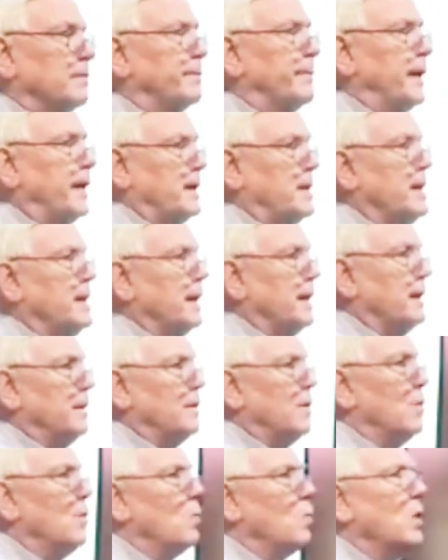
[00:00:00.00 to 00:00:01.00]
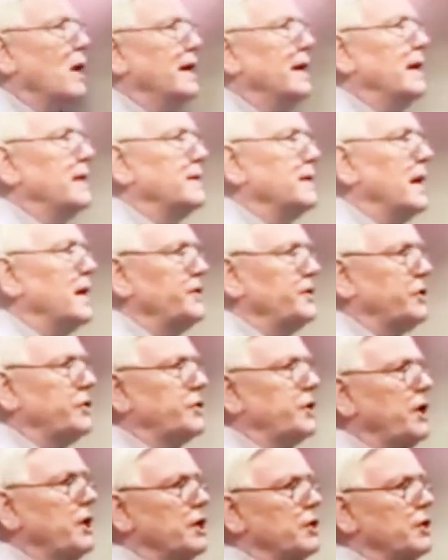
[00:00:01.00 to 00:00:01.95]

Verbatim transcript: But so what he does is he